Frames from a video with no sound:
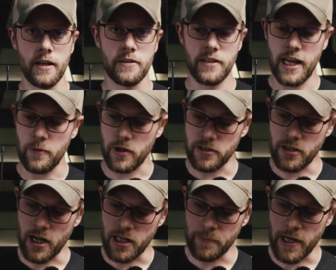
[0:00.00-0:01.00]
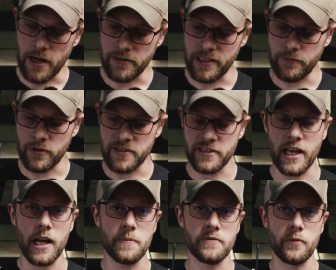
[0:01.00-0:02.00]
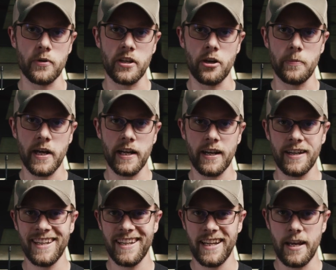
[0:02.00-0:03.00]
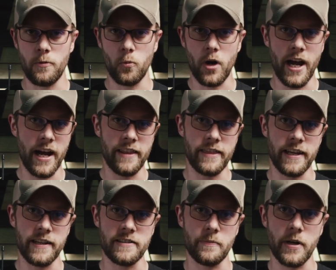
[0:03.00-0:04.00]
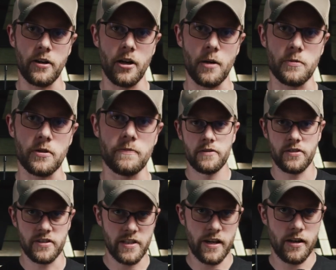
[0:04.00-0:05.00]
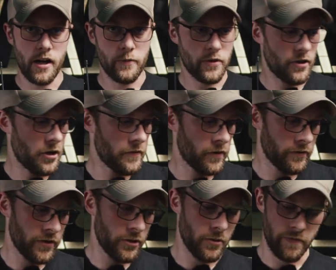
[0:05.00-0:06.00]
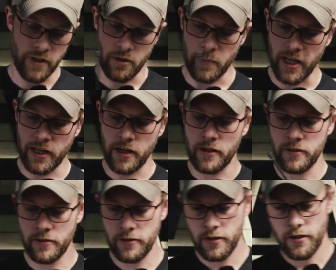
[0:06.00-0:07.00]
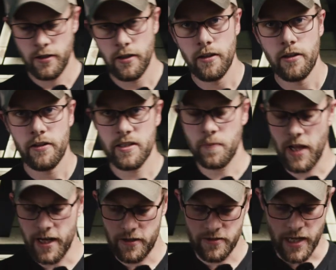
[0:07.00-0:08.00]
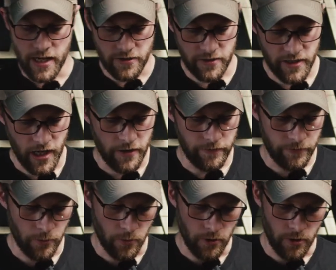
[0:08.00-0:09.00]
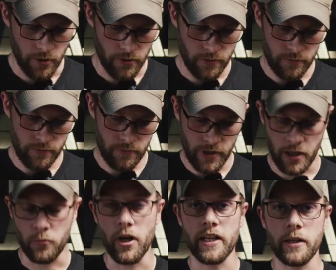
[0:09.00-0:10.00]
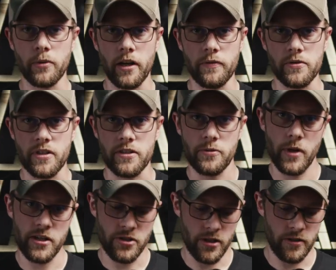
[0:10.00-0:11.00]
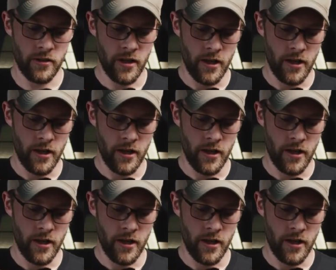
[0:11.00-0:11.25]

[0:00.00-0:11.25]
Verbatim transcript: Today we're gonna talk about different setups for the Omega and why I think it's a better option. So let's kick it off with an overview of the Omega. This placard's actually set up for like a recce rifle situation.